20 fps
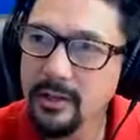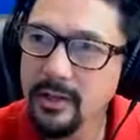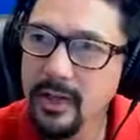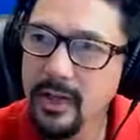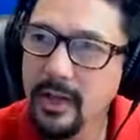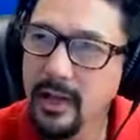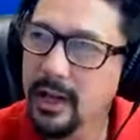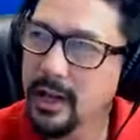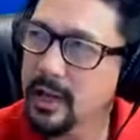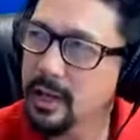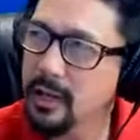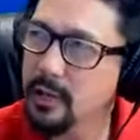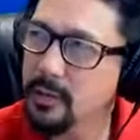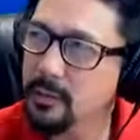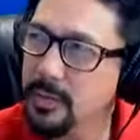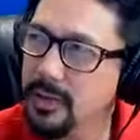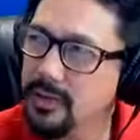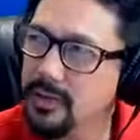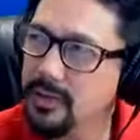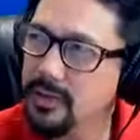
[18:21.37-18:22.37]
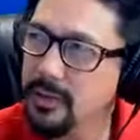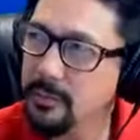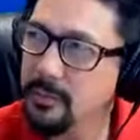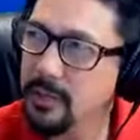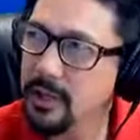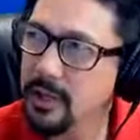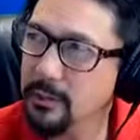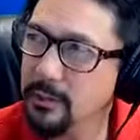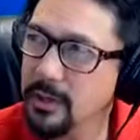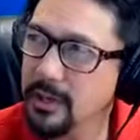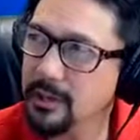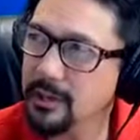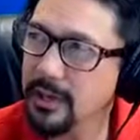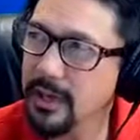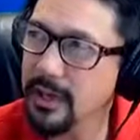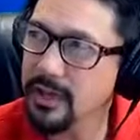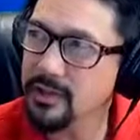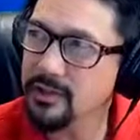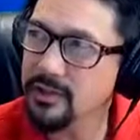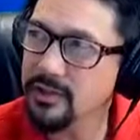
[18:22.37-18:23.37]
I know you mentioned something about
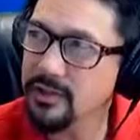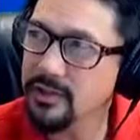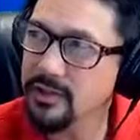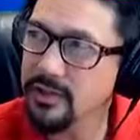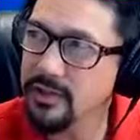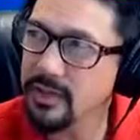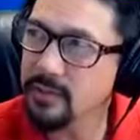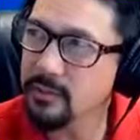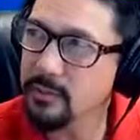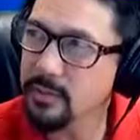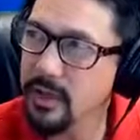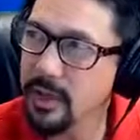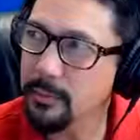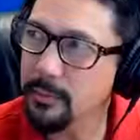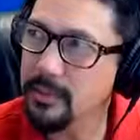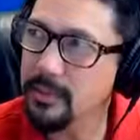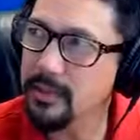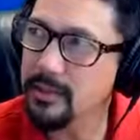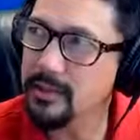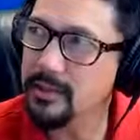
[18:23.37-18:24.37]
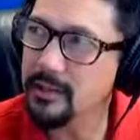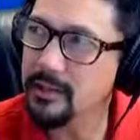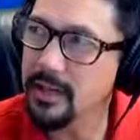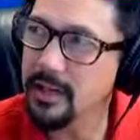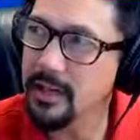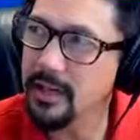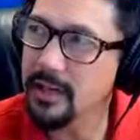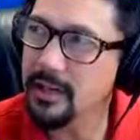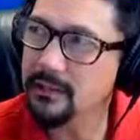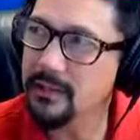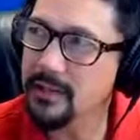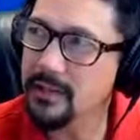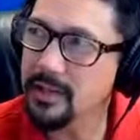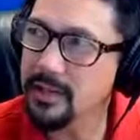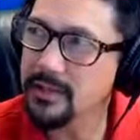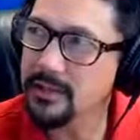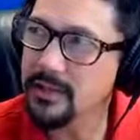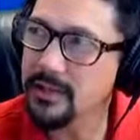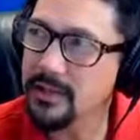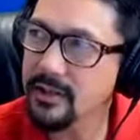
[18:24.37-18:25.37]
actually seeing property live and things
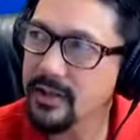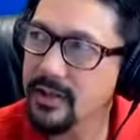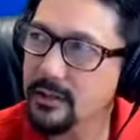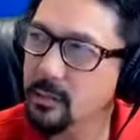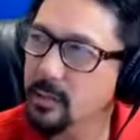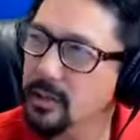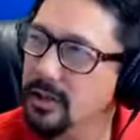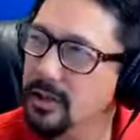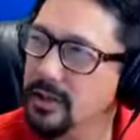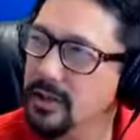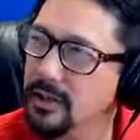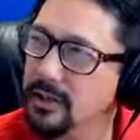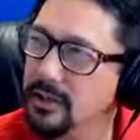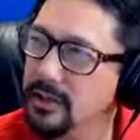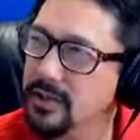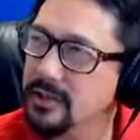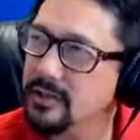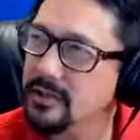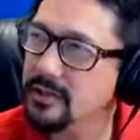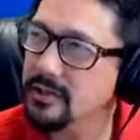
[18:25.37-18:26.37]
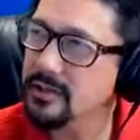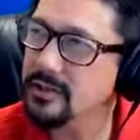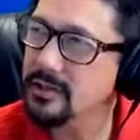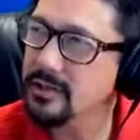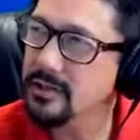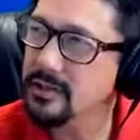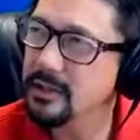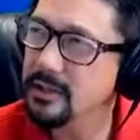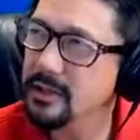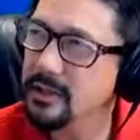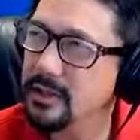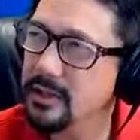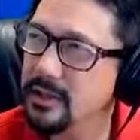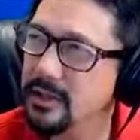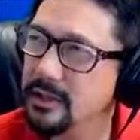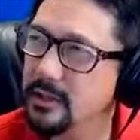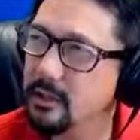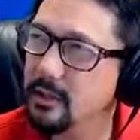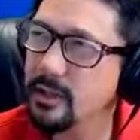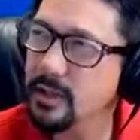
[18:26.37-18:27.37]
like that. What other things,
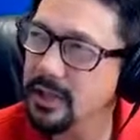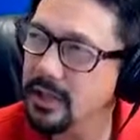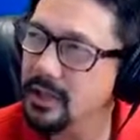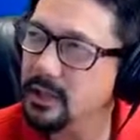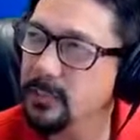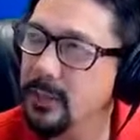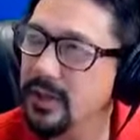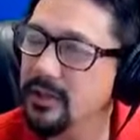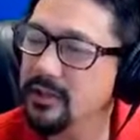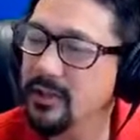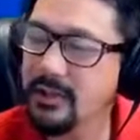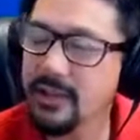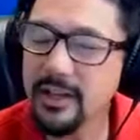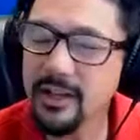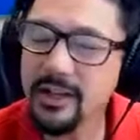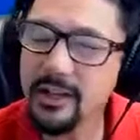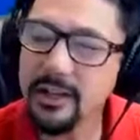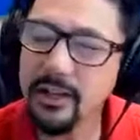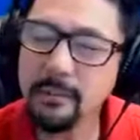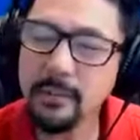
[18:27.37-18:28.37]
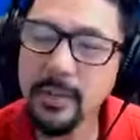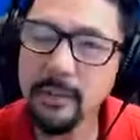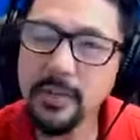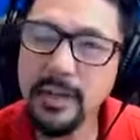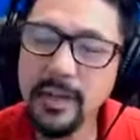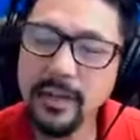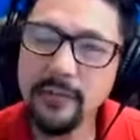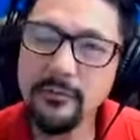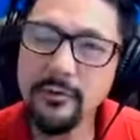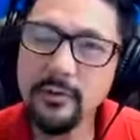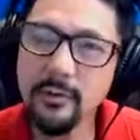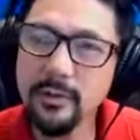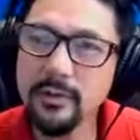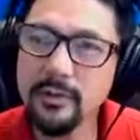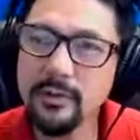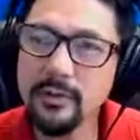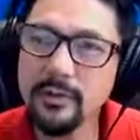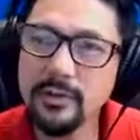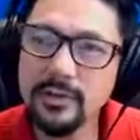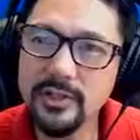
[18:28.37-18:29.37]
or expand on that, and then maybe add a few
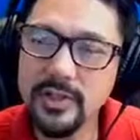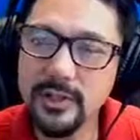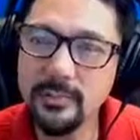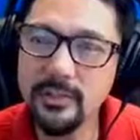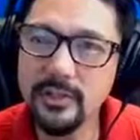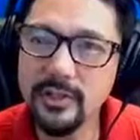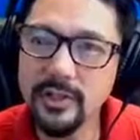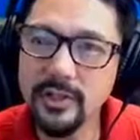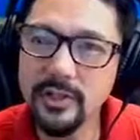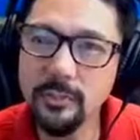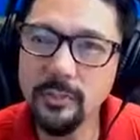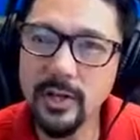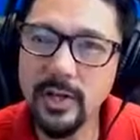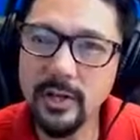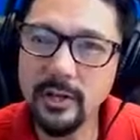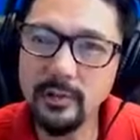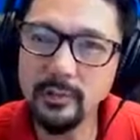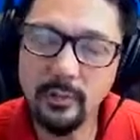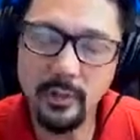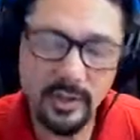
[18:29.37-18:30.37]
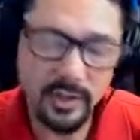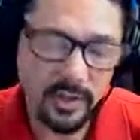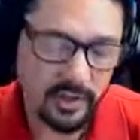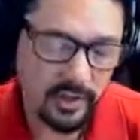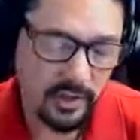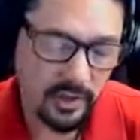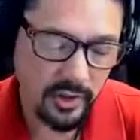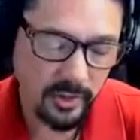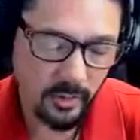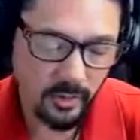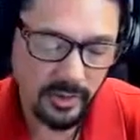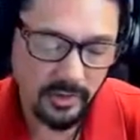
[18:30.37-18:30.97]
other tips that you might want to share with us?